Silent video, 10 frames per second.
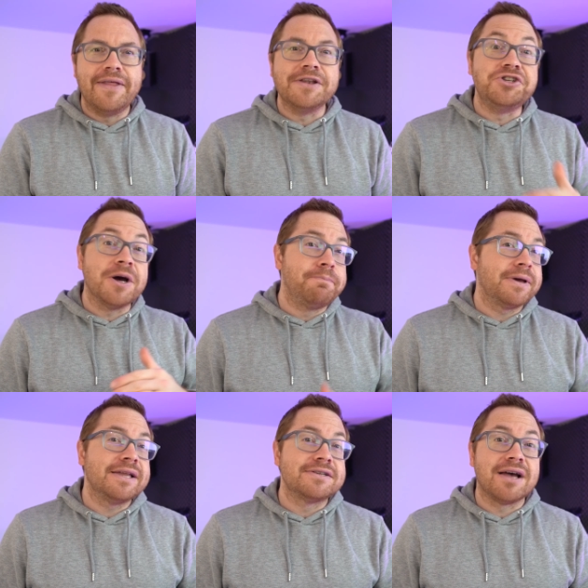and then
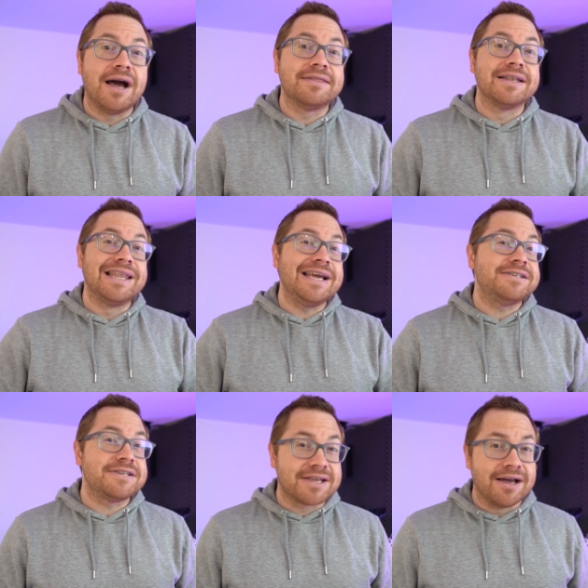jumping inside the
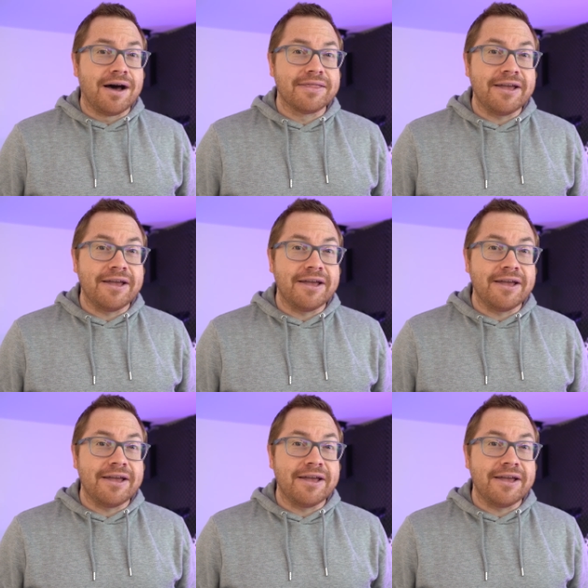latest car